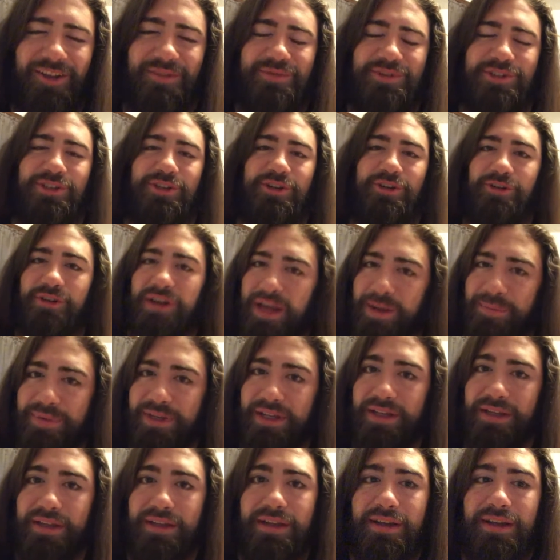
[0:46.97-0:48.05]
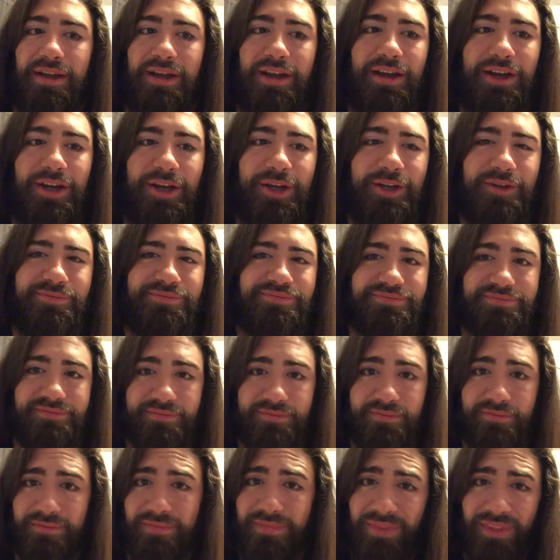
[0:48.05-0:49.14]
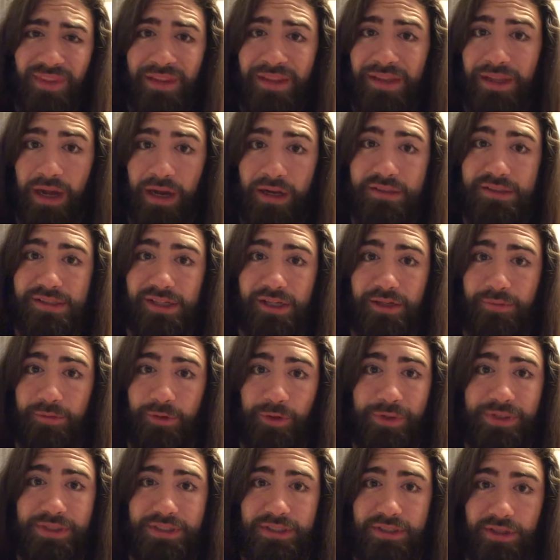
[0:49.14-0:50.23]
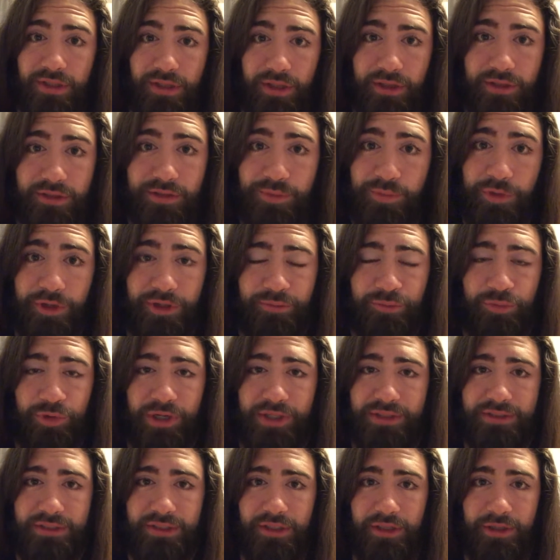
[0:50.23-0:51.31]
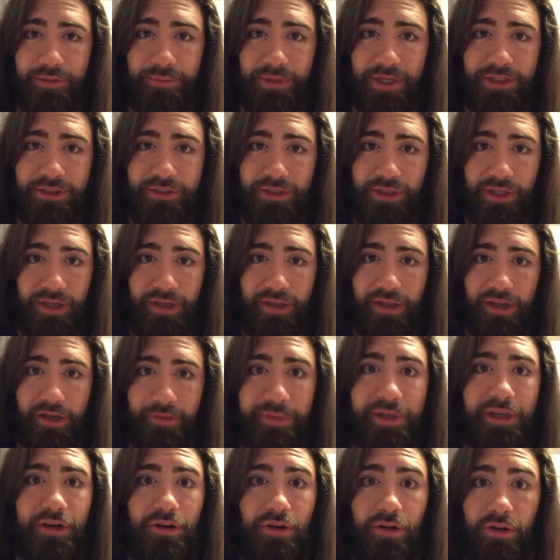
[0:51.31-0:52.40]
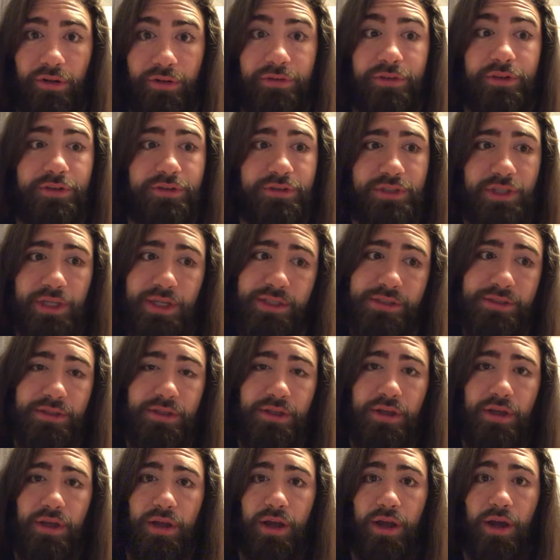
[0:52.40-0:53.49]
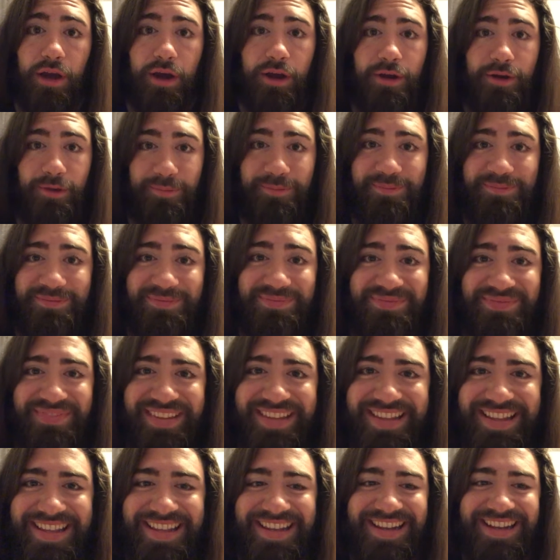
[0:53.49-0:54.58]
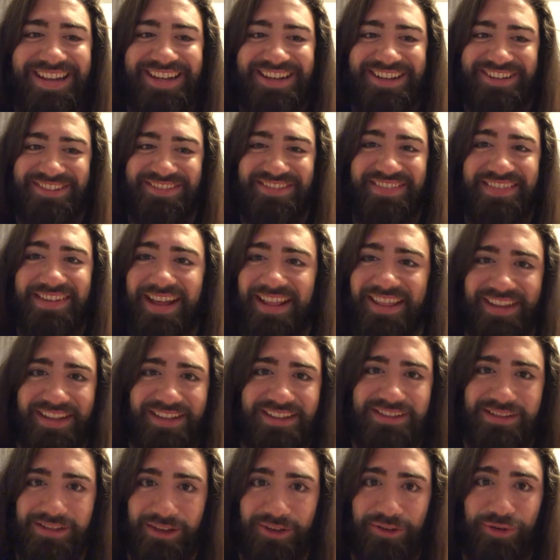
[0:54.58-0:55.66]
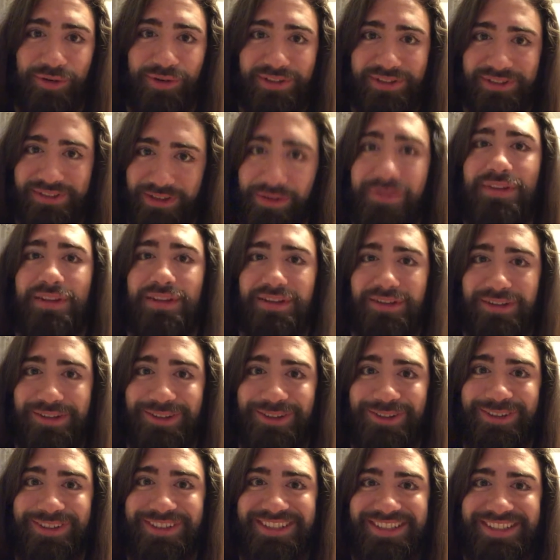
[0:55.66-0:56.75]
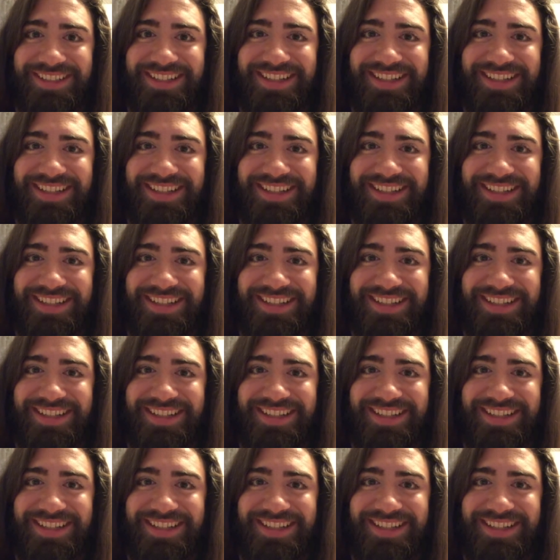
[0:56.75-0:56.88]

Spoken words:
So happy. Honestly, I'm always somewhat impressed that I'm actually getting out of bed at all on Thursdays. I think it's the Lord, definitely the Lord,